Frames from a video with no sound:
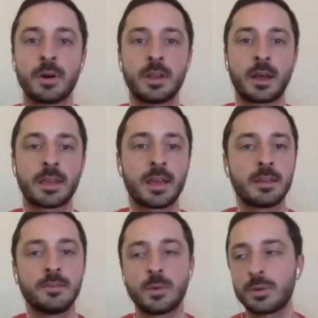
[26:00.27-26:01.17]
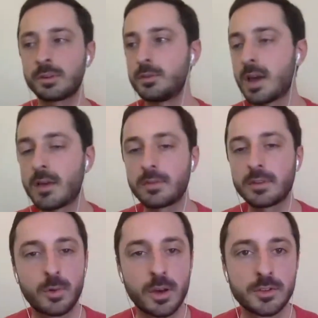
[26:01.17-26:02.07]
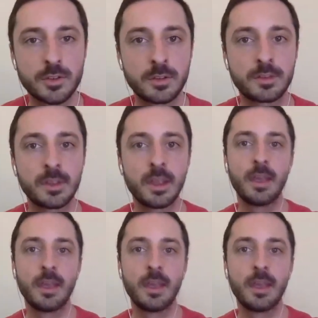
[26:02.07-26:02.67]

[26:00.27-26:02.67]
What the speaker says: but again, viewers, if you have any questions,